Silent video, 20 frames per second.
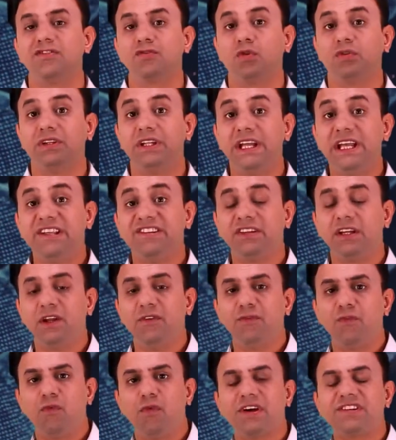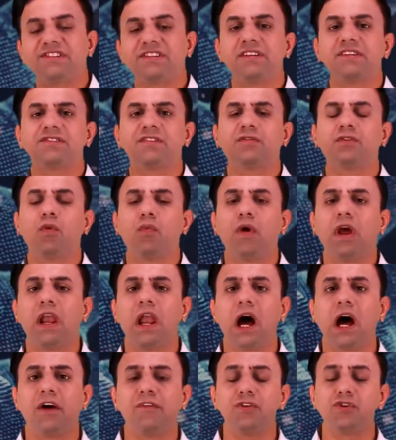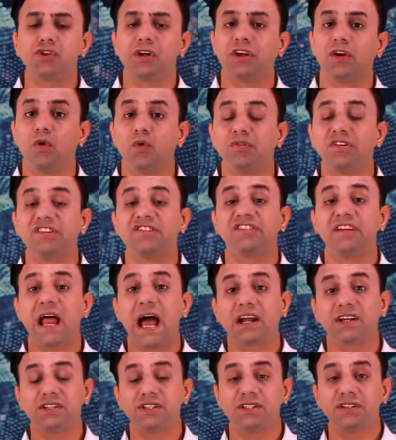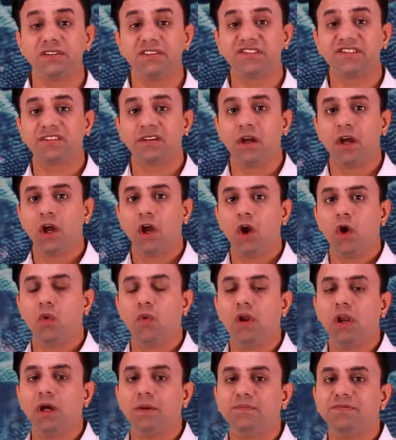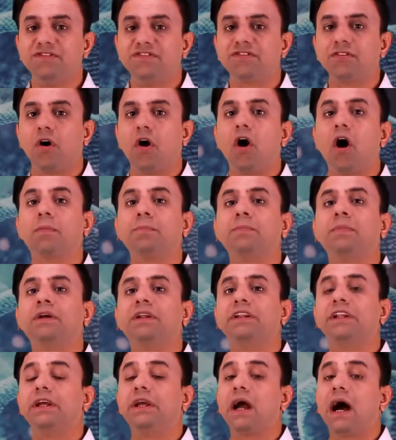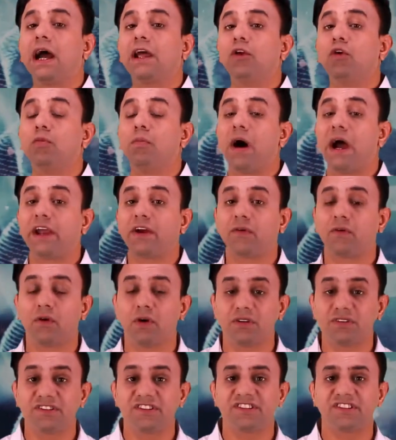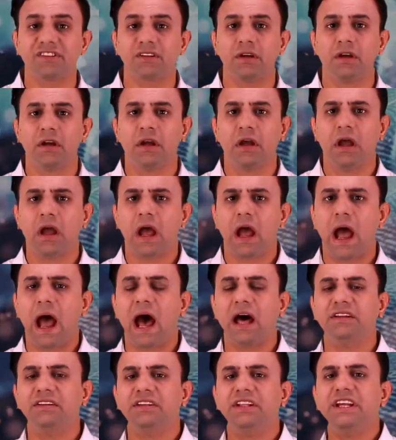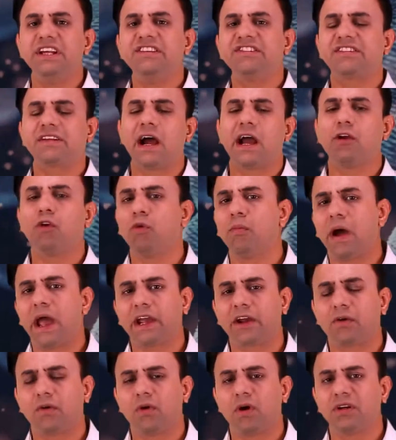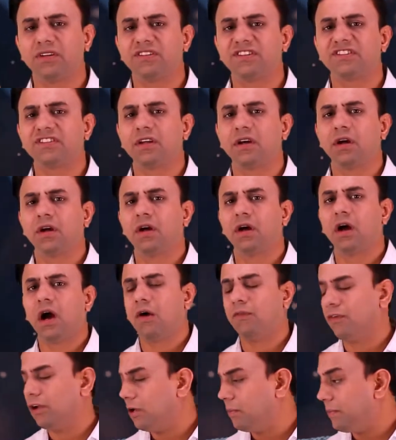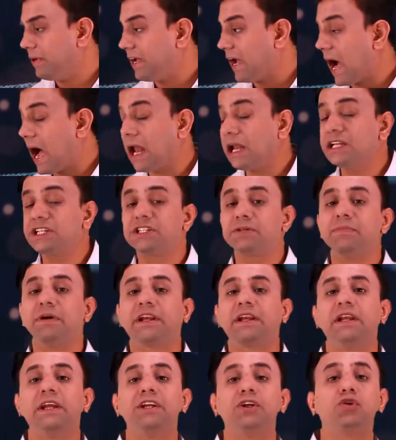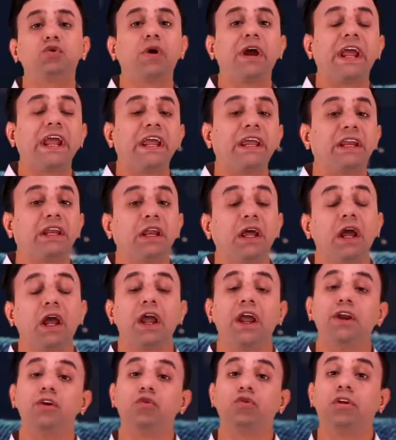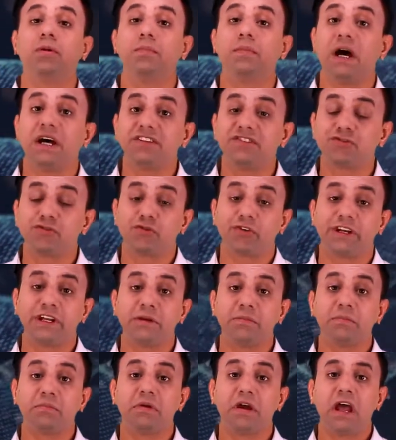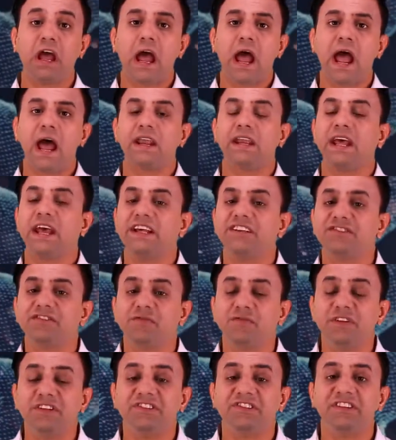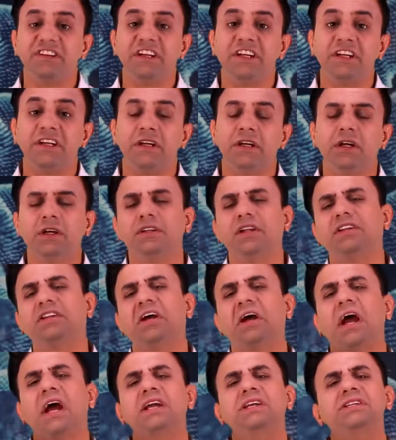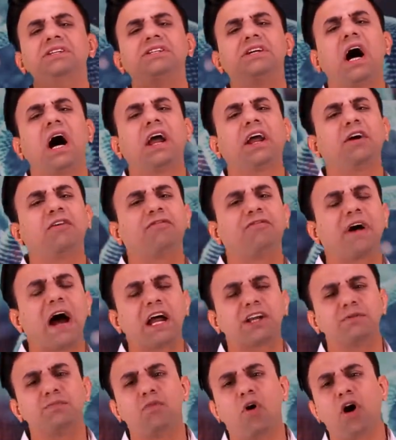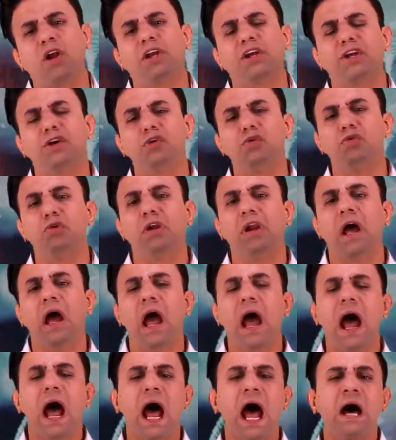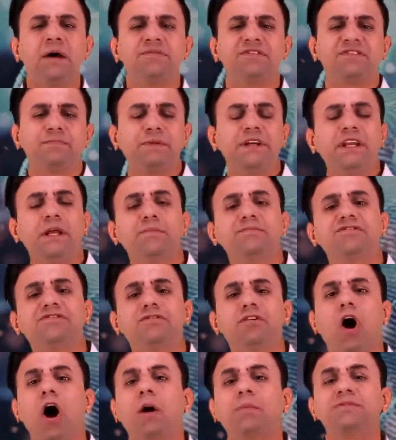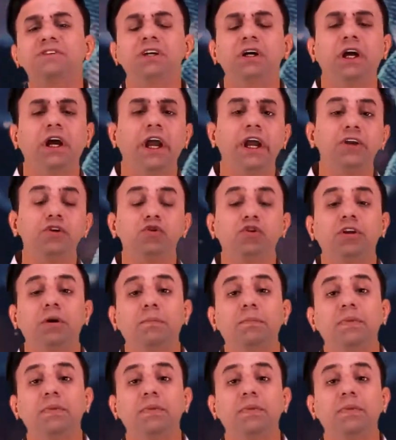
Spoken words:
So these lymph vessels of the villi, which are known as lacteals, will absorb the chylomicrons, and these chylomicrons will be ultimately drained into the bloodstream. And hence we see that the entire fat molecule has been absorbed into the